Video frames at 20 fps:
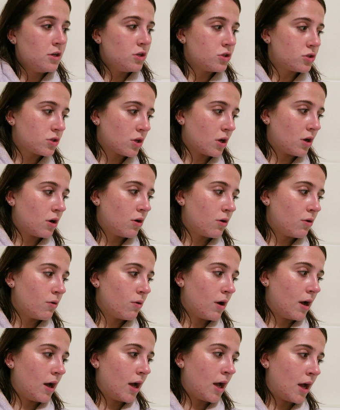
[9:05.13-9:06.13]

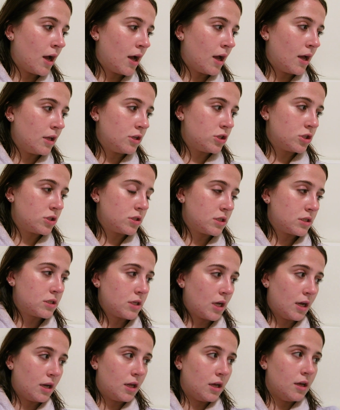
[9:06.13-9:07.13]
So I just
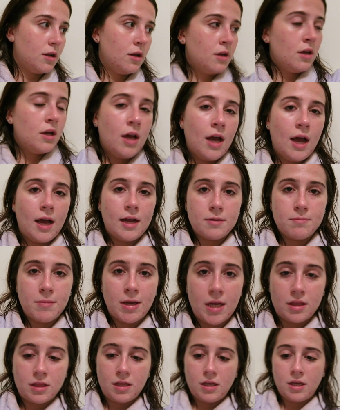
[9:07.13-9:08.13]
decided I had to
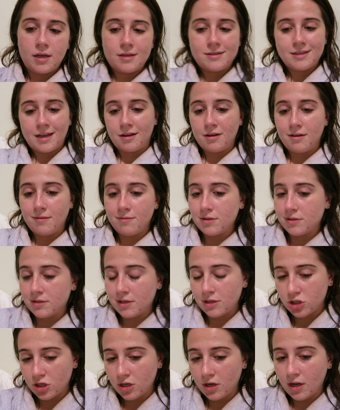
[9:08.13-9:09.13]
make the executive
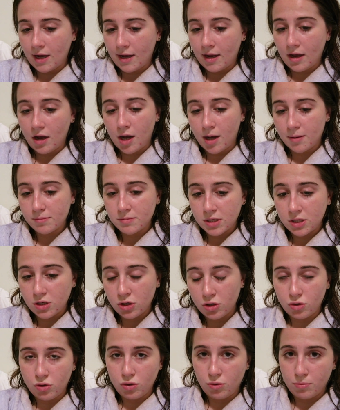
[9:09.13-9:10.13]
decision. I hopped in
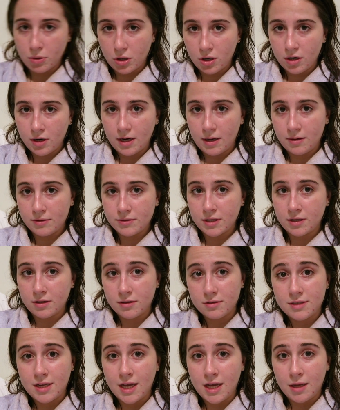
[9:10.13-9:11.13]
an Uber and I was
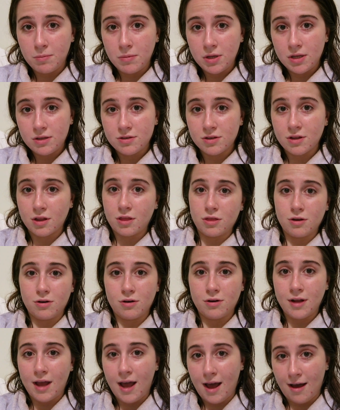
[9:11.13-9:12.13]
like, take me to the
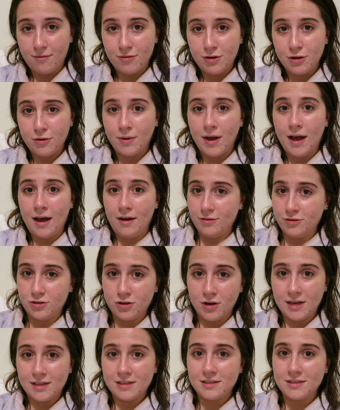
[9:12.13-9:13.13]
3rd Avenue L
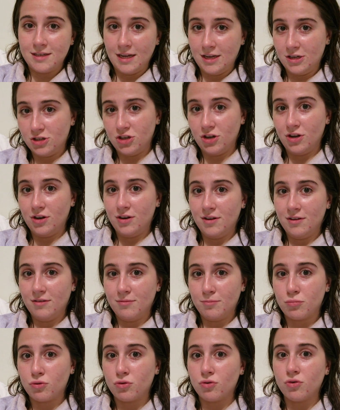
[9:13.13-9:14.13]
train station.
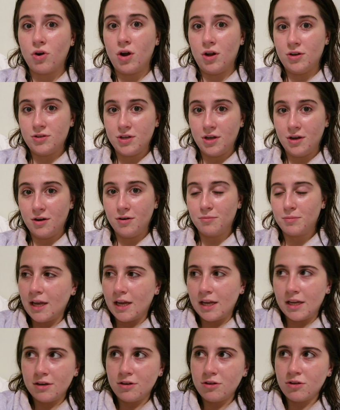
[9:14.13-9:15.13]
Pronto.
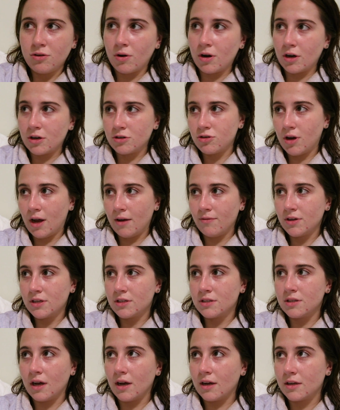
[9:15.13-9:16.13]
In New York, traffic
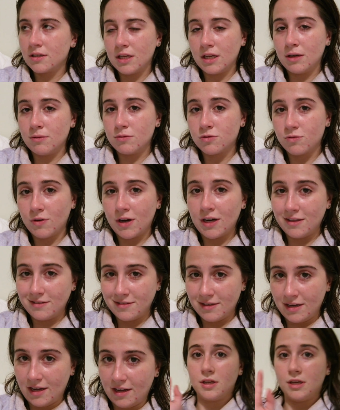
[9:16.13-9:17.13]
sucks and it was raining
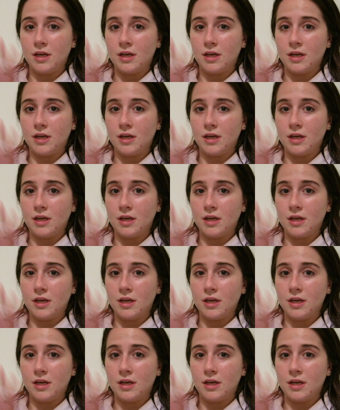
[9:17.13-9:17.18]
today.